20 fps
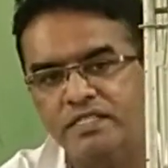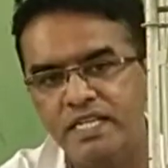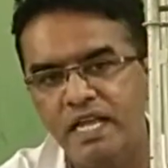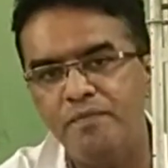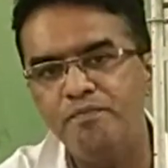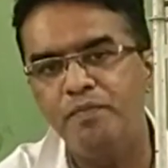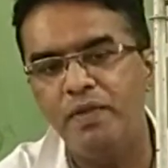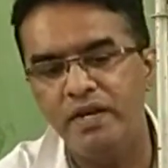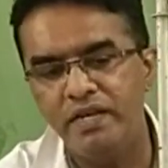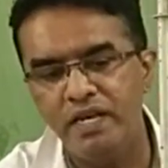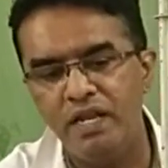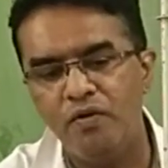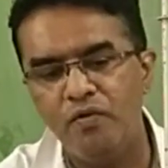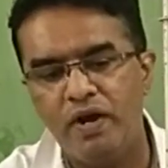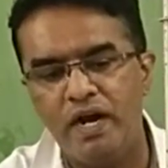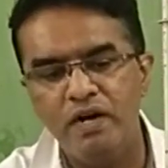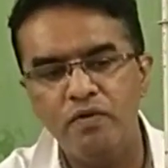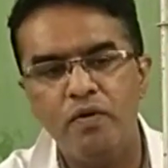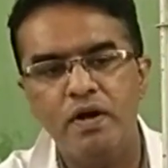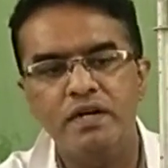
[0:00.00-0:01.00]
sample now,
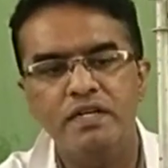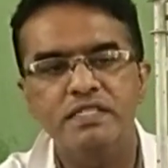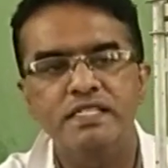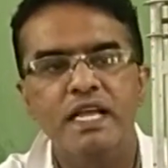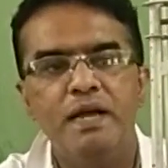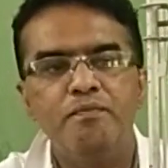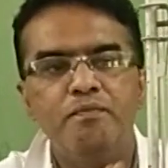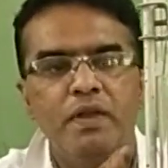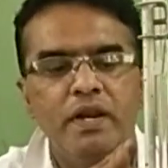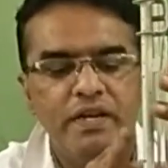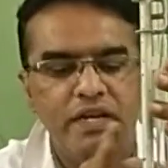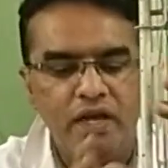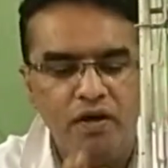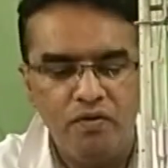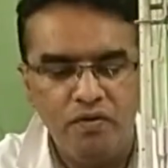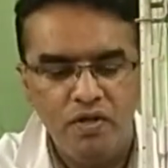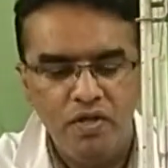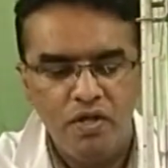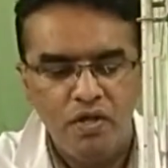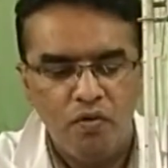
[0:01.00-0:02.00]
hard water sample
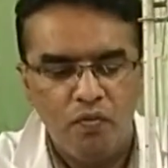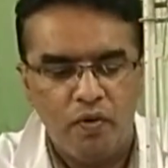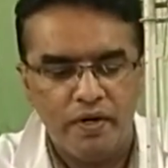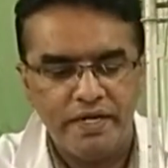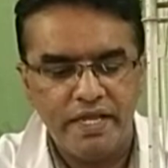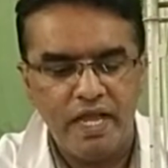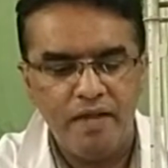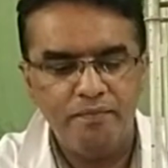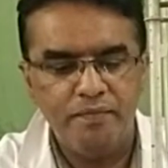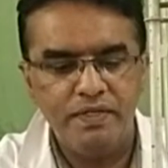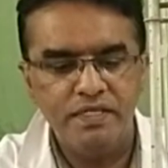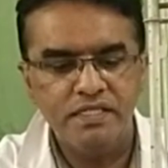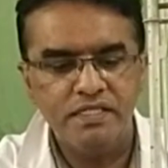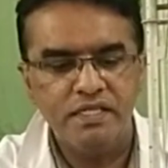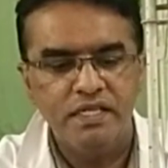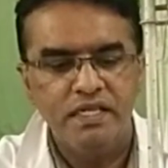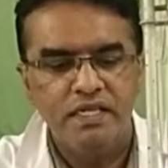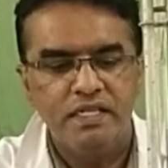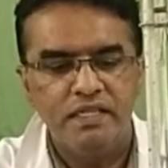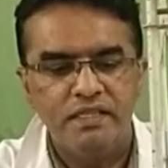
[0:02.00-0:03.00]
now, what happens?
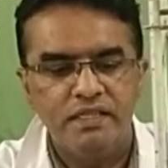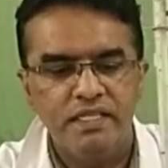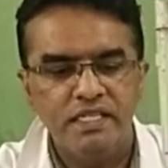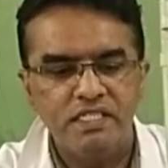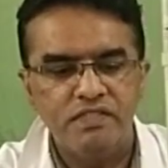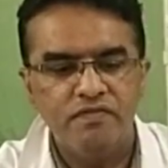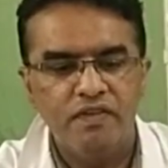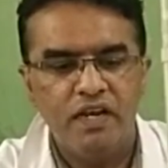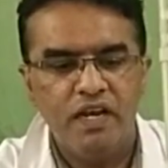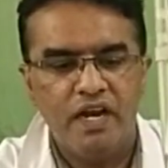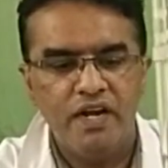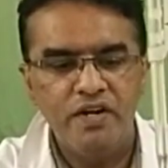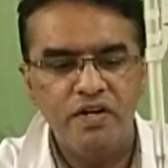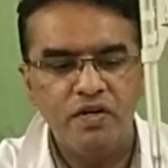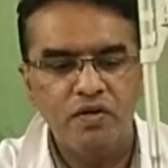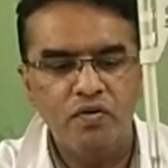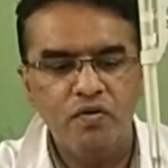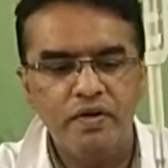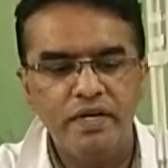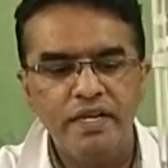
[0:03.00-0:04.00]
This will
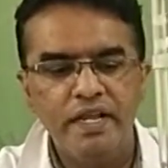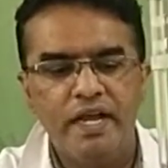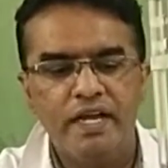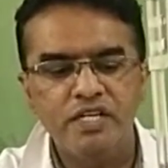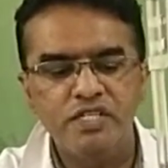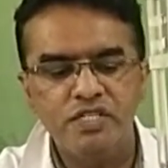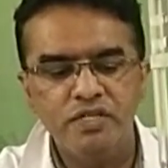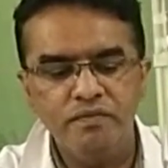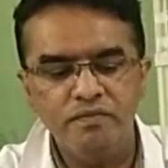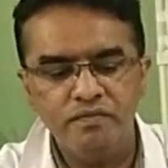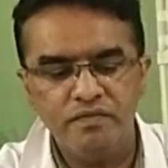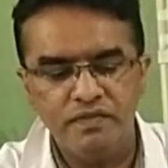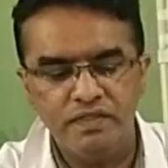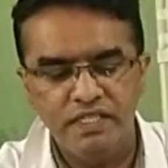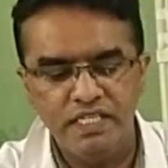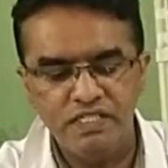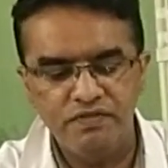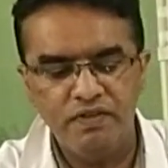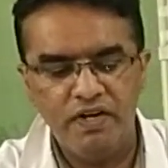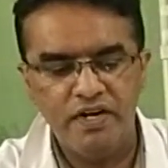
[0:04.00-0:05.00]
undergo reaction,
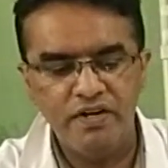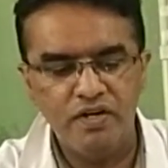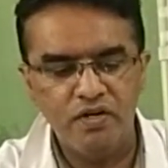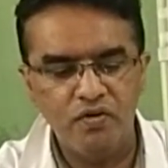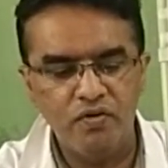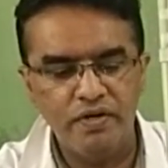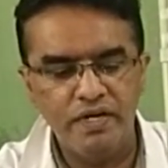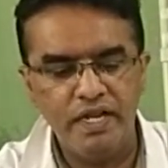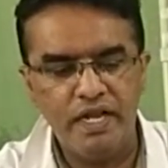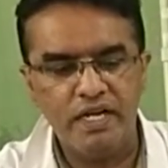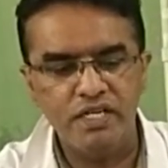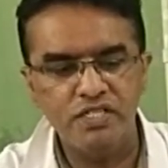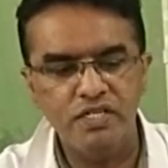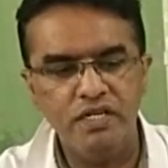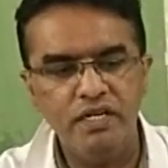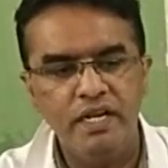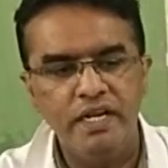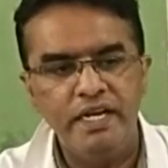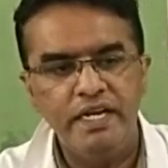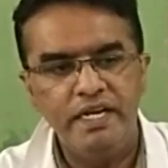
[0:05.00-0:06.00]
this will undergo
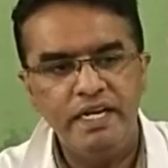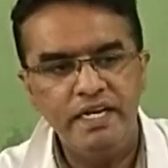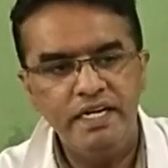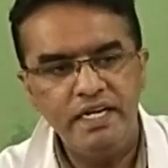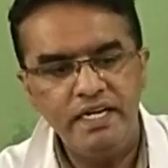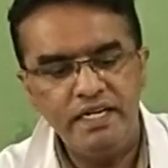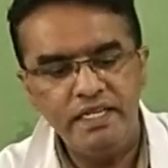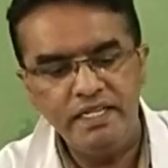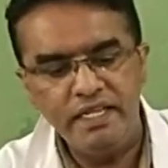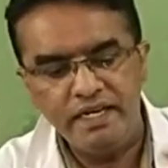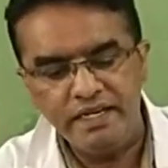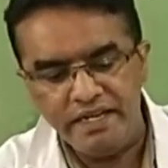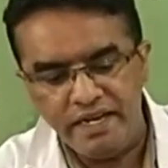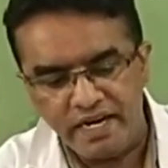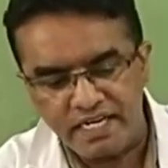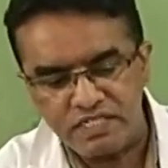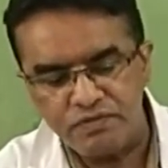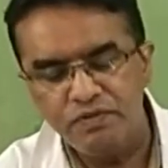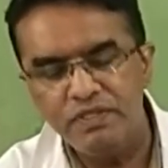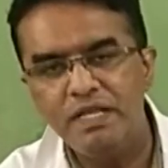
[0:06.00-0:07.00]
reaction, EDTA
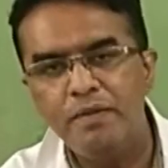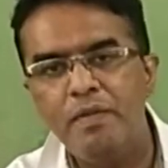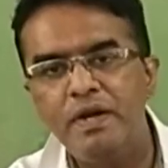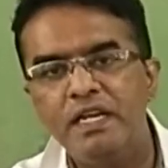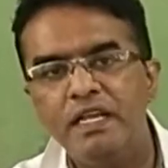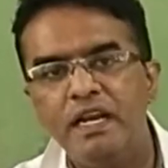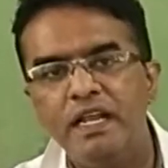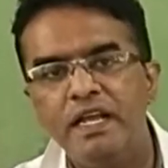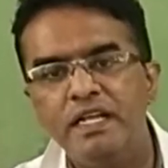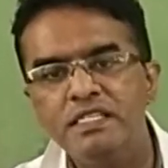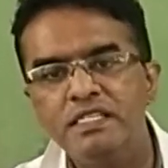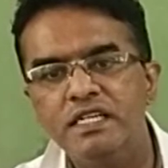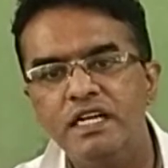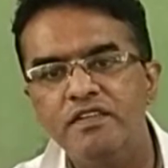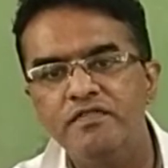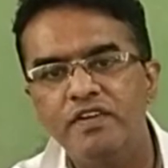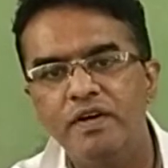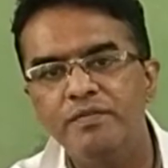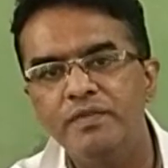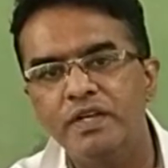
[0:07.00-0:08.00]
reacts with the metal ions
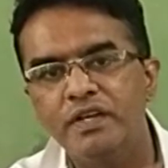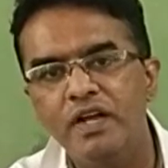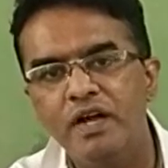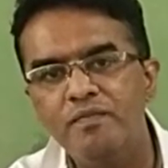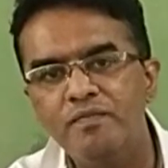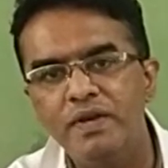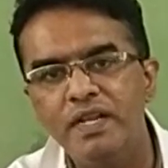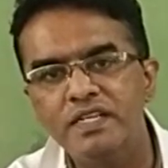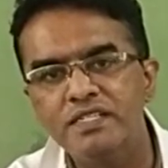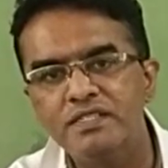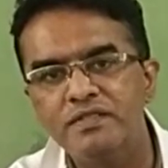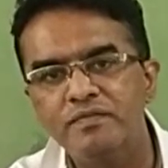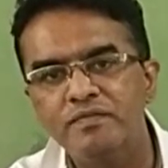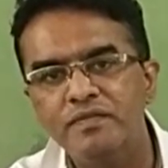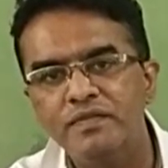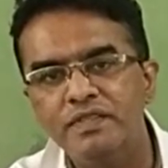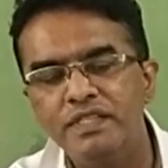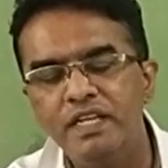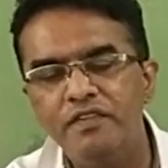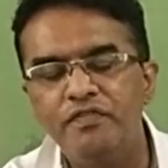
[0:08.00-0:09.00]
and form the complex.
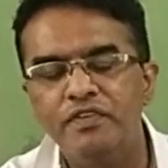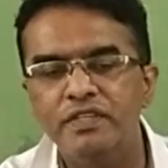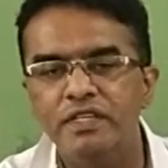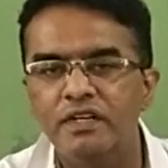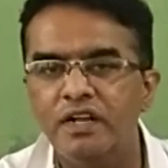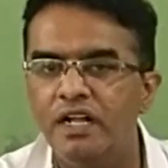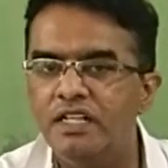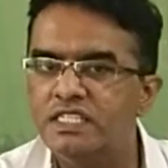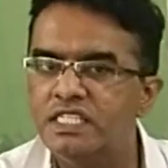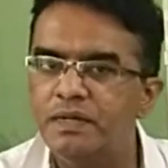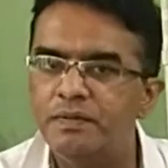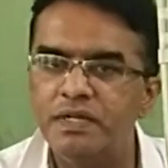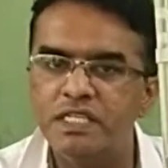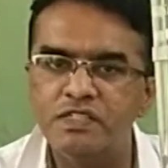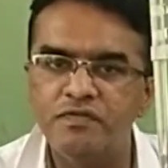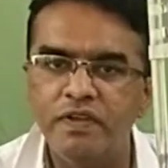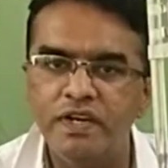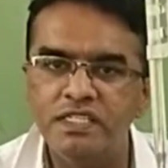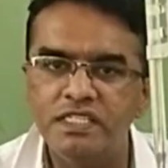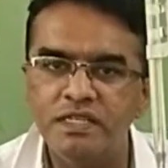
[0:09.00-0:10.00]
Therefore, the concept
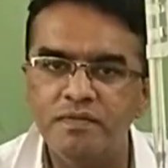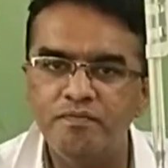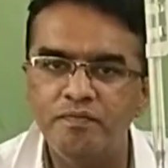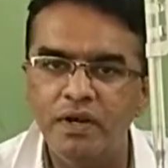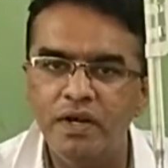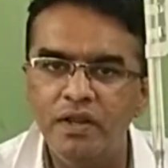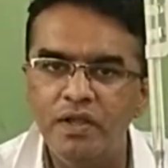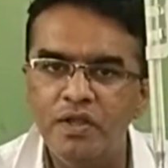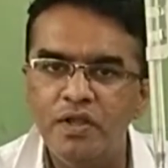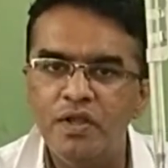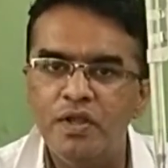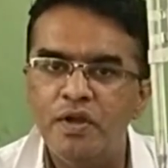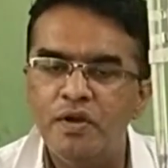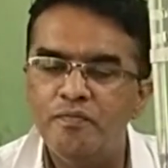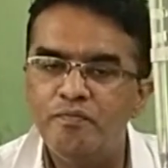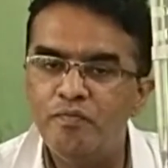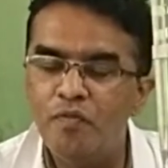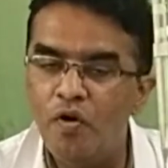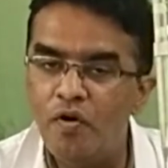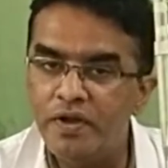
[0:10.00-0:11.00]
is very simple,
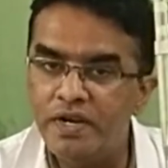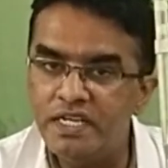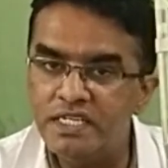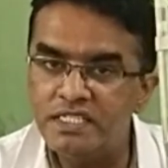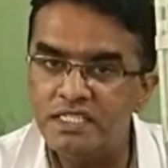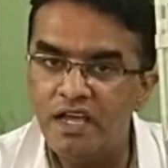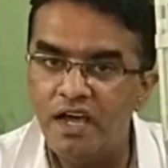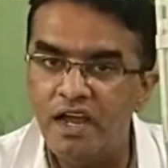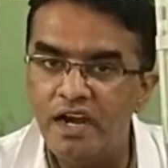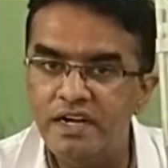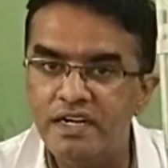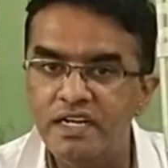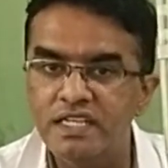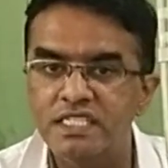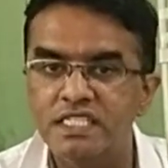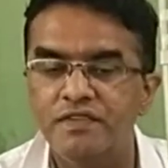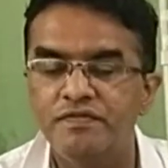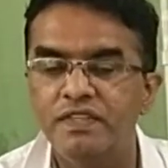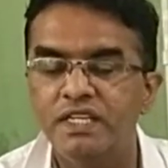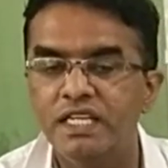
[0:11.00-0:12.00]
more is the
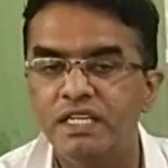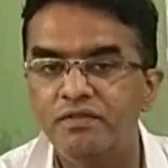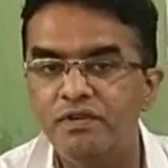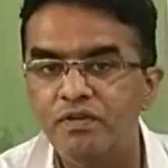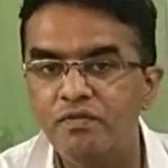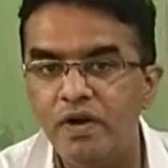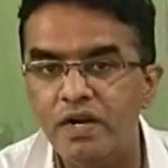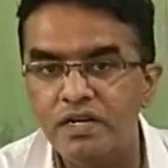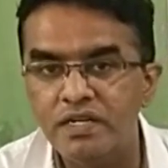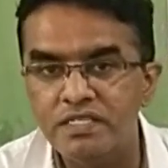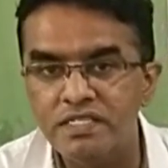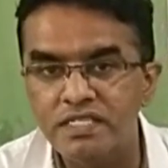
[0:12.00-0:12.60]
hardness of the given water